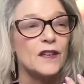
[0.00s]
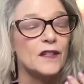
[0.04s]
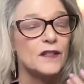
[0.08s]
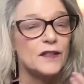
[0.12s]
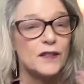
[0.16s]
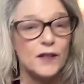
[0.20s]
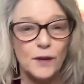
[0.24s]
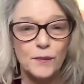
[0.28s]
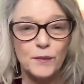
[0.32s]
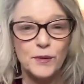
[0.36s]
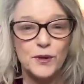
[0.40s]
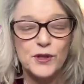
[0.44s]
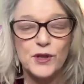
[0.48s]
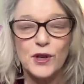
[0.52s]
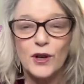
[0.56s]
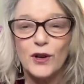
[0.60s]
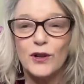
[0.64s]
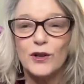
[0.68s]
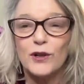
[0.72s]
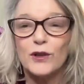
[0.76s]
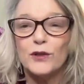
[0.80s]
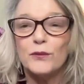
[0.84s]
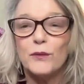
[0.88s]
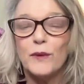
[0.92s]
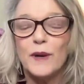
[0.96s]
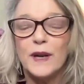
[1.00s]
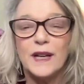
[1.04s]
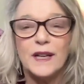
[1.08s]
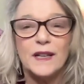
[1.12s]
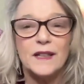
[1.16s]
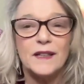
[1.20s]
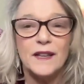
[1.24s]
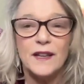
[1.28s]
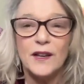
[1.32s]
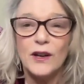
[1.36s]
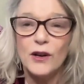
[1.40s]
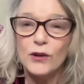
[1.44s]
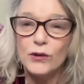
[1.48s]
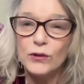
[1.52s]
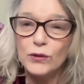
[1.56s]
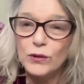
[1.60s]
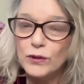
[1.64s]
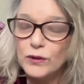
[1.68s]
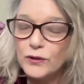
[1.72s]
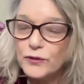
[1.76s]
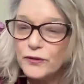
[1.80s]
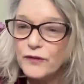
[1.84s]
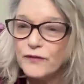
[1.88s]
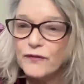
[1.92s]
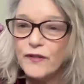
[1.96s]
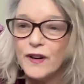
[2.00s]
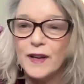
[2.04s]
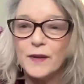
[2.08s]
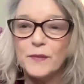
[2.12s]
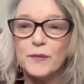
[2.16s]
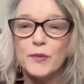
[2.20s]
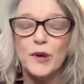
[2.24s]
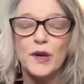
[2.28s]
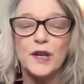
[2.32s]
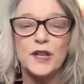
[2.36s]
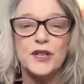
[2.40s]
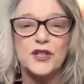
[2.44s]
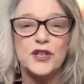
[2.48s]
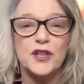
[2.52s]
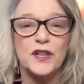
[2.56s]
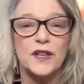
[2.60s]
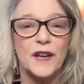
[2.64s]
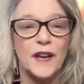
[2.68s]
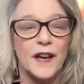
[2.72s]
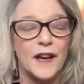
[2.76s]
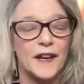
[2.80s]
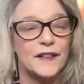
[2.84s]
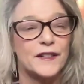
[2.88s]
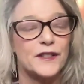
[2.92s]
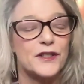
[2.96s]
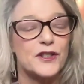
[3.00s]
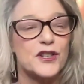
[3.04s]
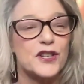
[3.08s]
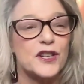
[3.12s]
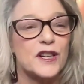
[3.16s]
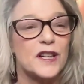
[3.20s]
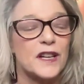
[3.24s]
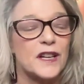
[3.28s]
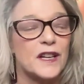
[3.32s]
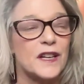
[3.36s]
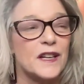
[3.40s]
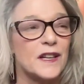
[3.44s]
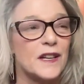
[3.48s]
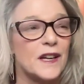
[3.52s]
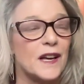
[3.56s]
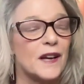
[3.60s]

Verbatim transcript: Numbers all hold weight, they hold vibration, energy.